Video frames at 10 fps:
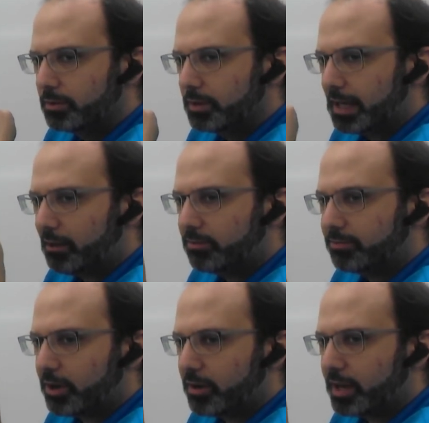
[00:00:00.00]
How
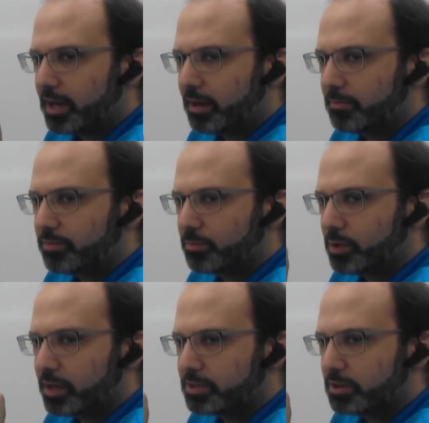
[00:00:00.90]
far I am from
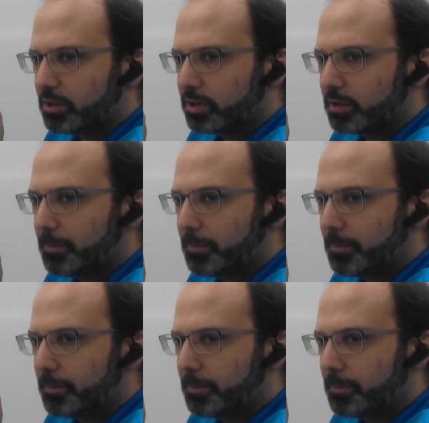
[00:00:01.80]
where I started.